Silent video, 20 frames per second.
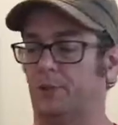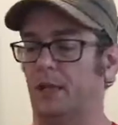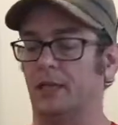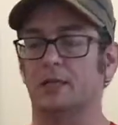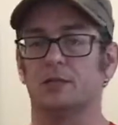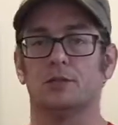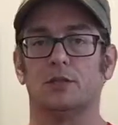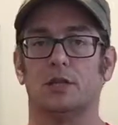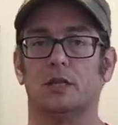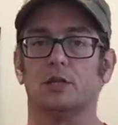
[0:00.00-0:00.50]

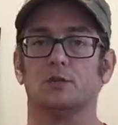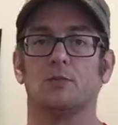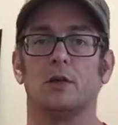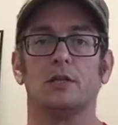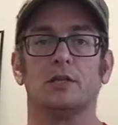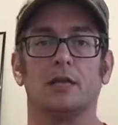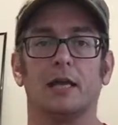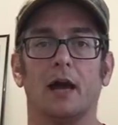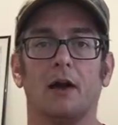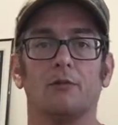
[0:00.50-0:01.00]
place that he's
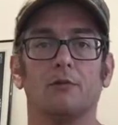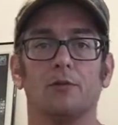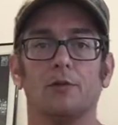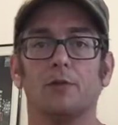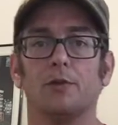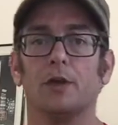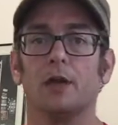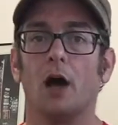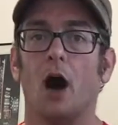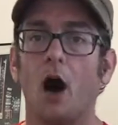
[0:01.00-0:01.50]
renting out for
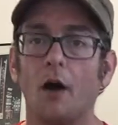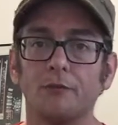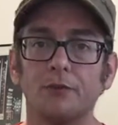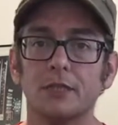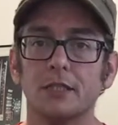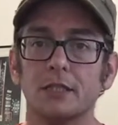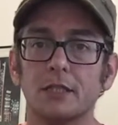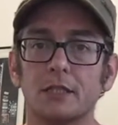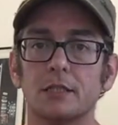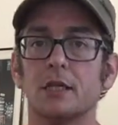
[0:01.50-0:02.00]
the
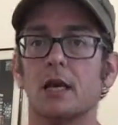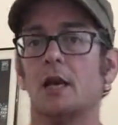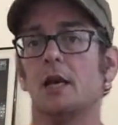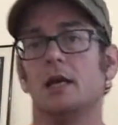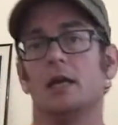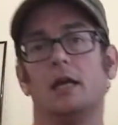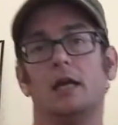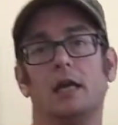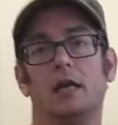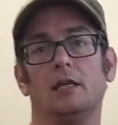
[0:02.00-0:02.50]
offices.
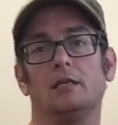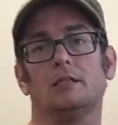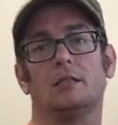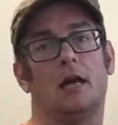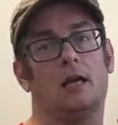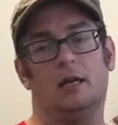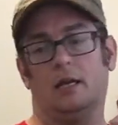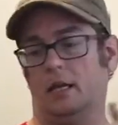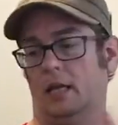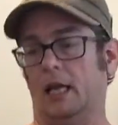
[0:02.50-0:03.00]
He's
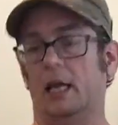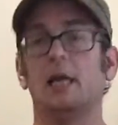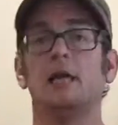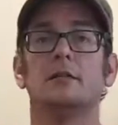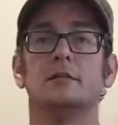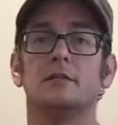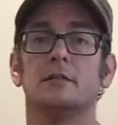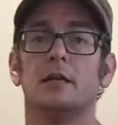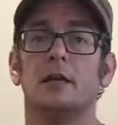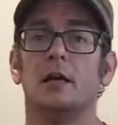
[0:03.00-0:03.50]
got to
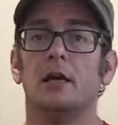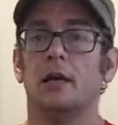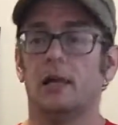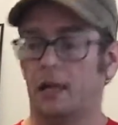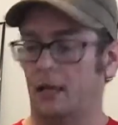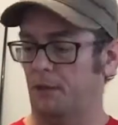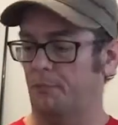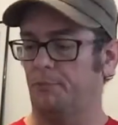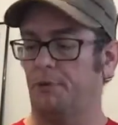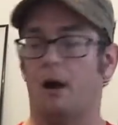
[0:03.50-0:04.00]
eat.
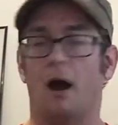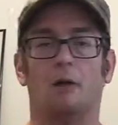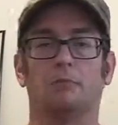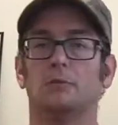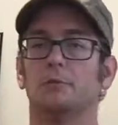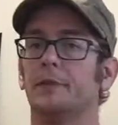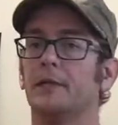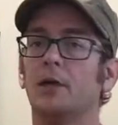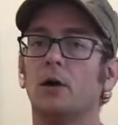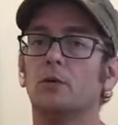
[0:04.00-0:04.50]
He
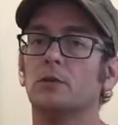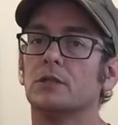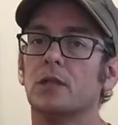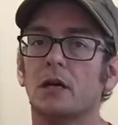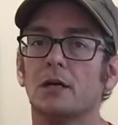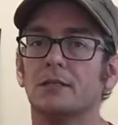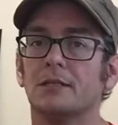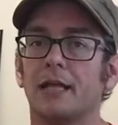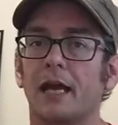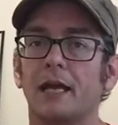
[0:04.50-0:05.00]
probably goes
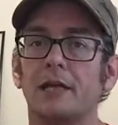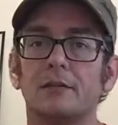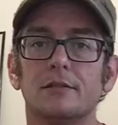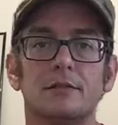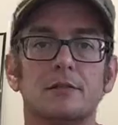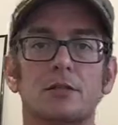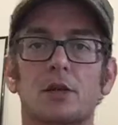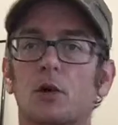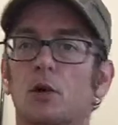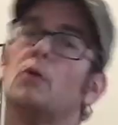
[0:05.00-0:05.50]
on
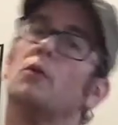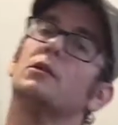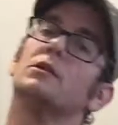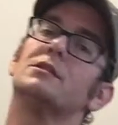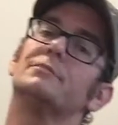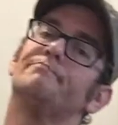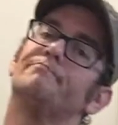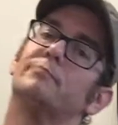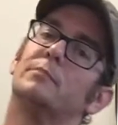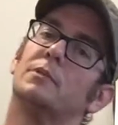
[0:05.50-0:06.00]
dates. Of
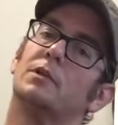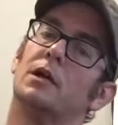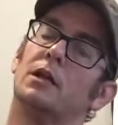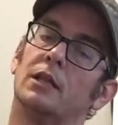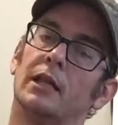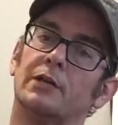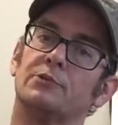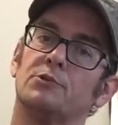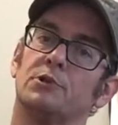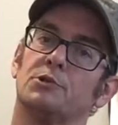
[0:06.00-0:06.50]
course,
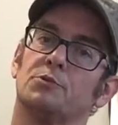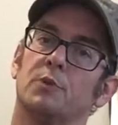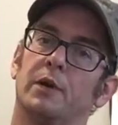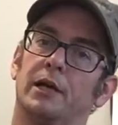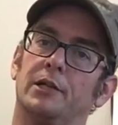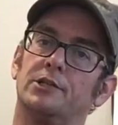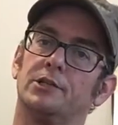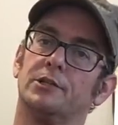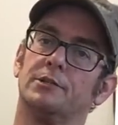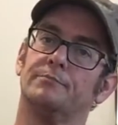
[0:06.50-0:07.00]
Elektra's
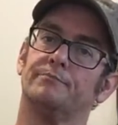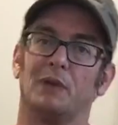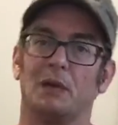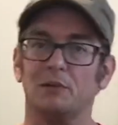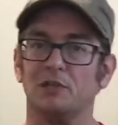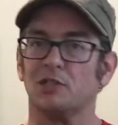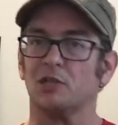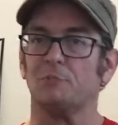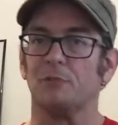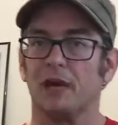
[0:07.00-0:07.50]
rich.
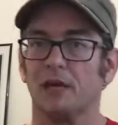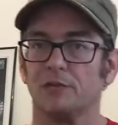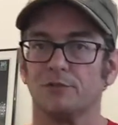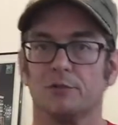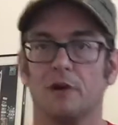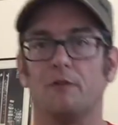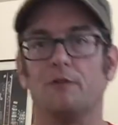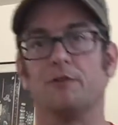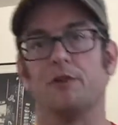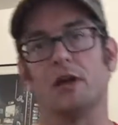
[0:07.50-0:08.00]
Maybe she pays
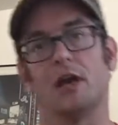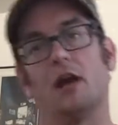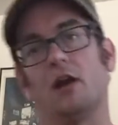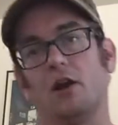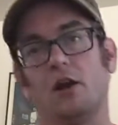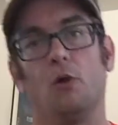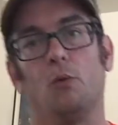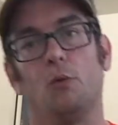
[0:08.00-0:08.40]
for everything. I don't